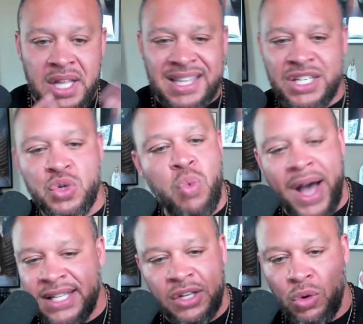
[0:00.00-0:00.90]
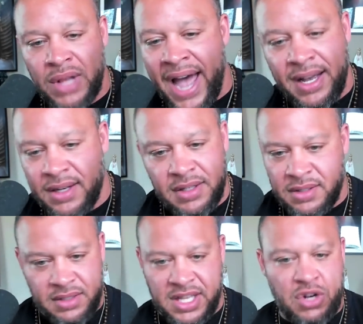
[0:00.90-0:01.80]
this is why they don't like
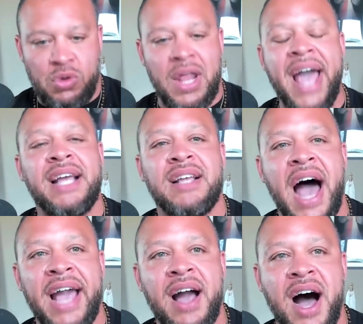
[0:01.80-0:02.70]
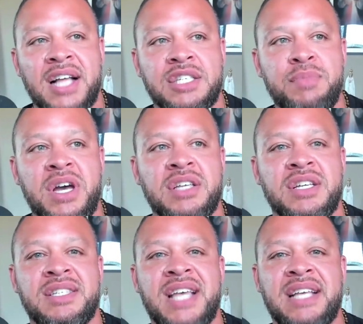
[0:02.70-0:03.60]
they don't like icons because
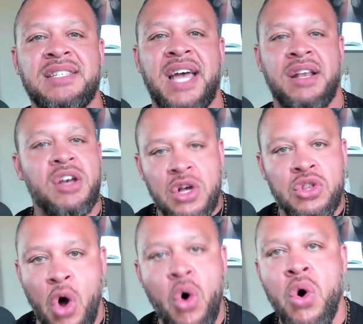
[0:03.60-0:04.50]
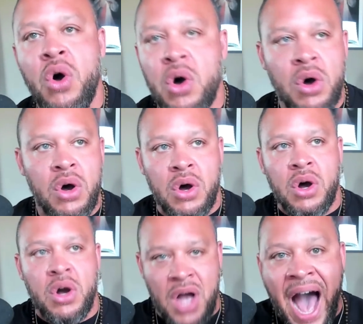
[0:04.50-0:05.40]
it says that no,
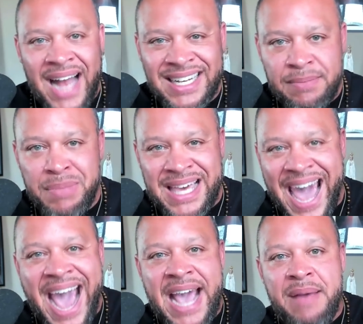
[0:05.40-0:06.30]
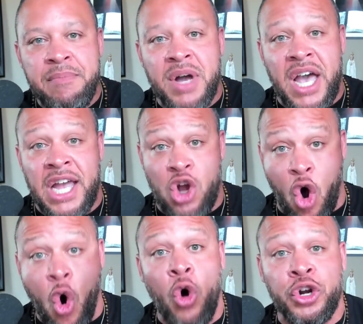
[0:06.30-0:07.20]
God became an
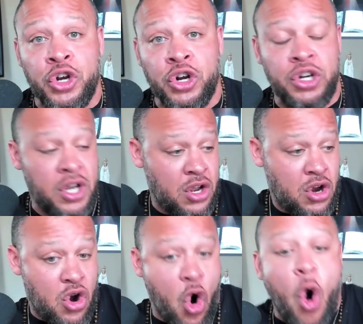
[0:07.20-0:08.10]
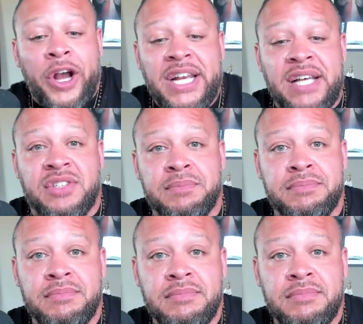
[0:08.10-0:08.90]
ordered organism.